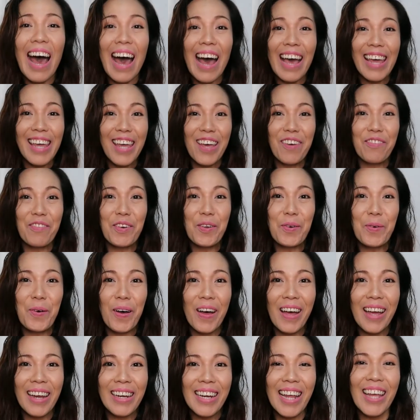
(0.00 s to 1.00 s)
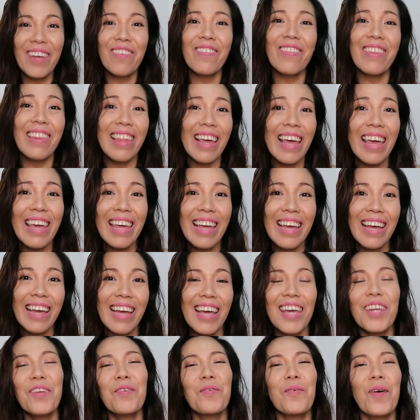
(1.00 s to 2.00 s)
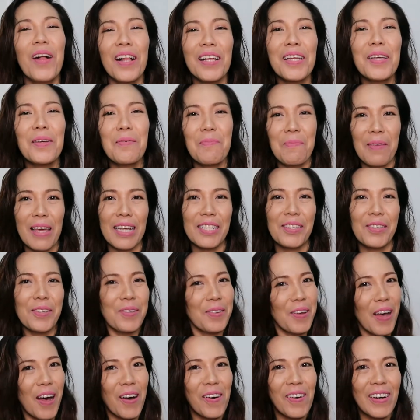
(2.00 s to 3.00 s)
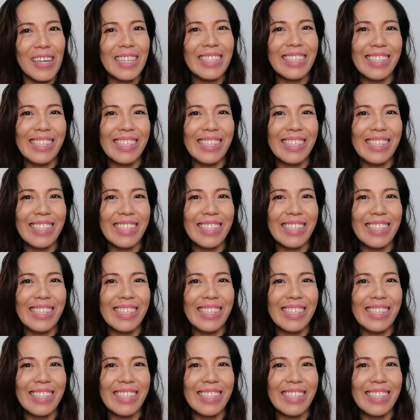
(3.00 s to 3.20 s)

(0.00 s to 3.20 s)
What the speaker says: Hi everyone, I'm Thea and welcome back to our